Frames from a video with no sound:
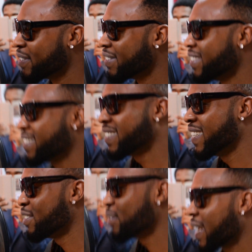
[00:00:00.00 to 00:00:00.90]
know, these
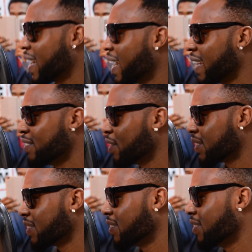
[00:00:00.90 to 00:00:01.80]
days you can't hide
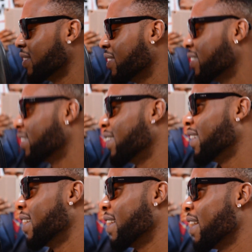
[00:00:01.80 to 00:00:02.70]
nothing. You
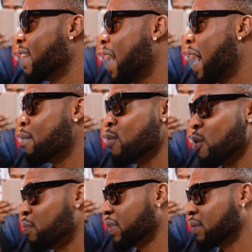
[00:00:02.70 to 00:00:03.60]
know. I'm
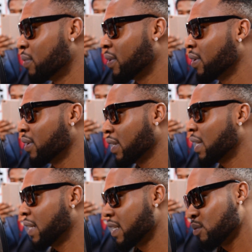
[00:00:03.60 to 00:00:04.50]
hoping, but
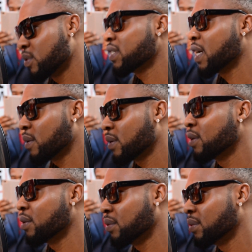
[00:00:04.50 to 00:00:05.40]
we'll see how it
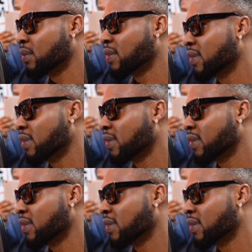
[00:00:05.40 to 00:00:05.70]
goes.